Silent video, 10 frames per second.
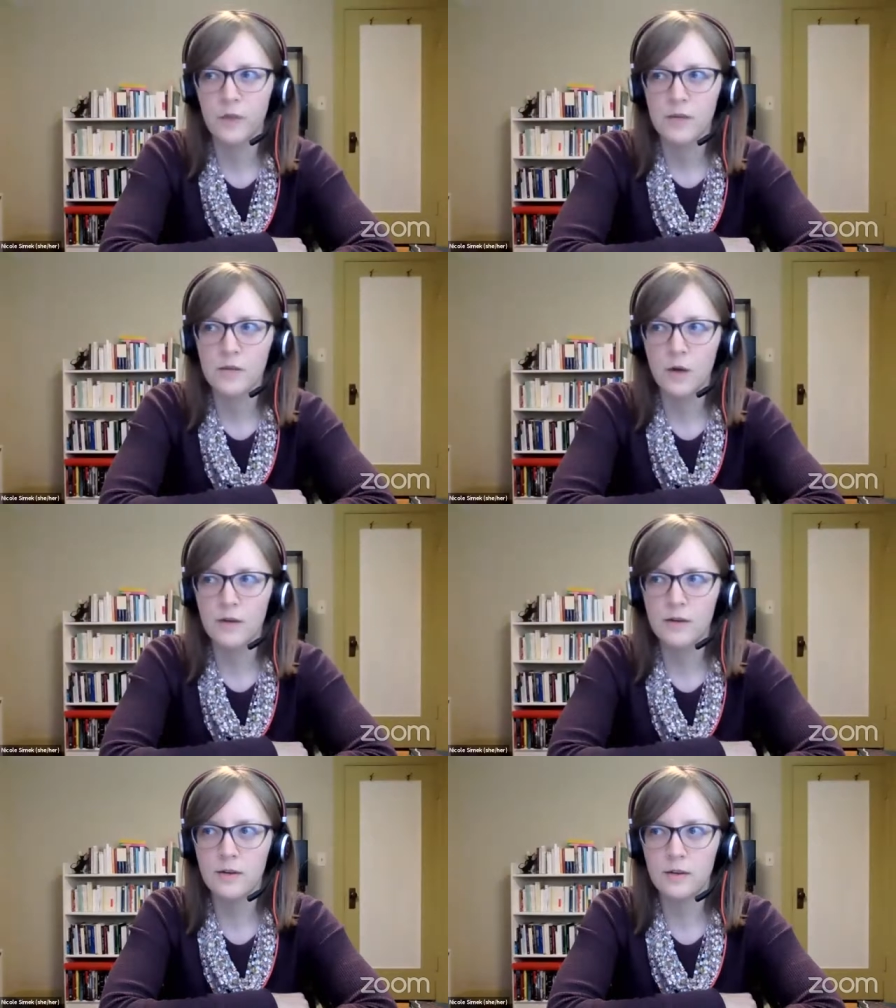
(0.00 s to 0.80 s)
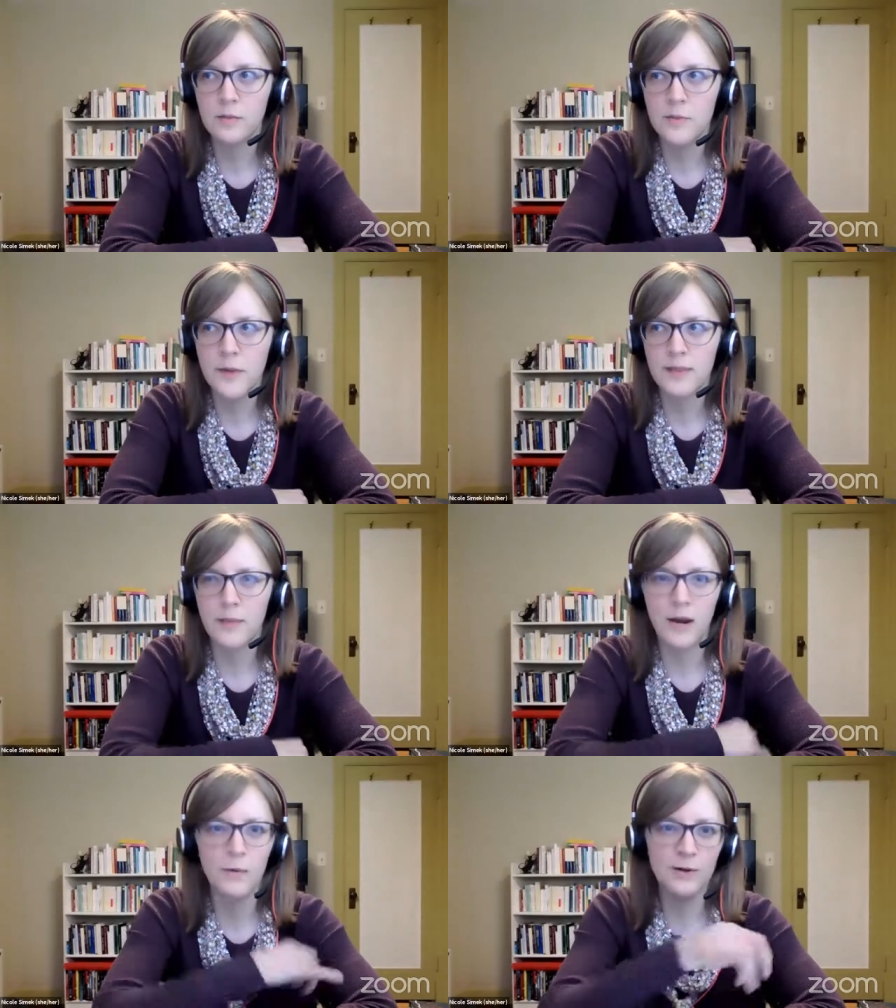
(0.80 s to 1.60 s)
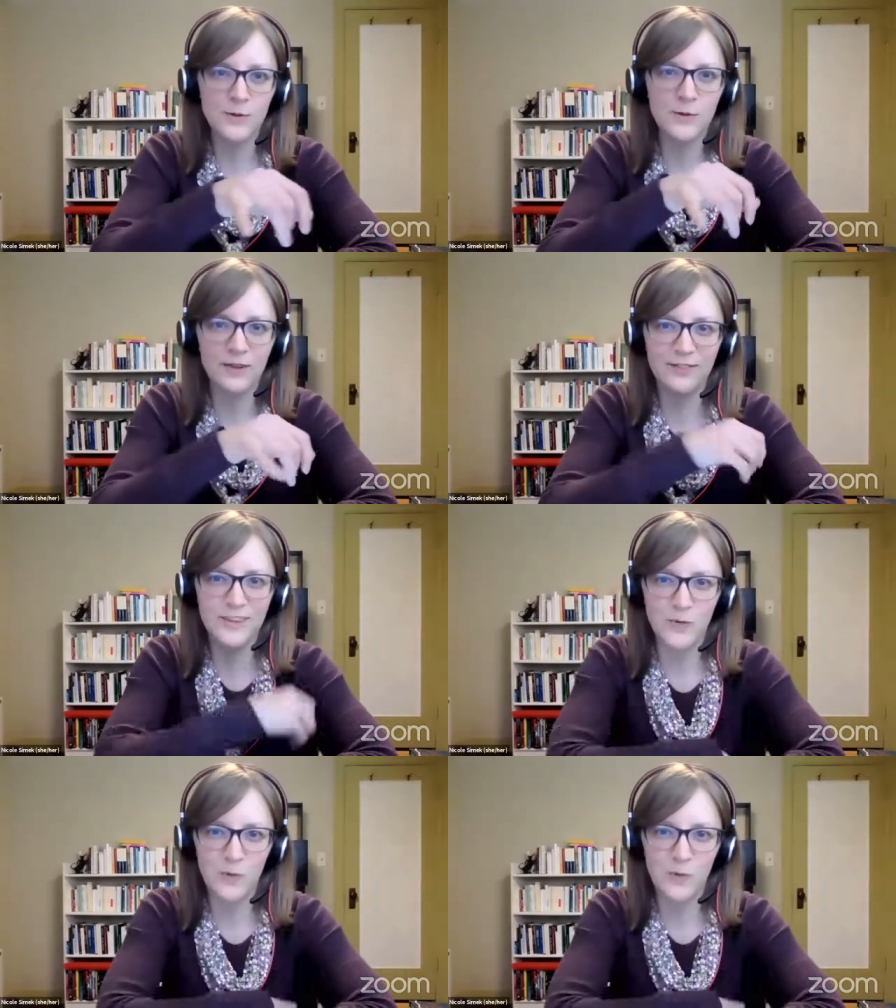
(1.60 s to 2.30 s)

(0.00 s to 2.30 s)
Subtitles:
so I'll talk a little bit about that, but I would also love to hear